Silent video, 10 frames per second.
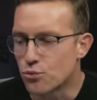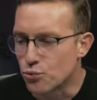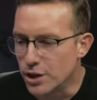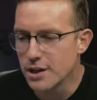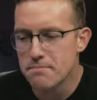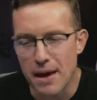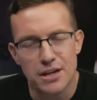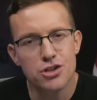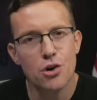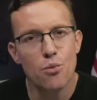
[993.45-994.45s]
really
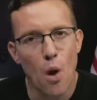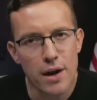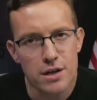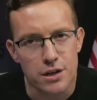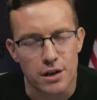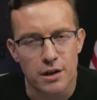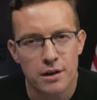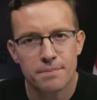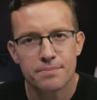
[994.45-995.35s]
makes you wonder.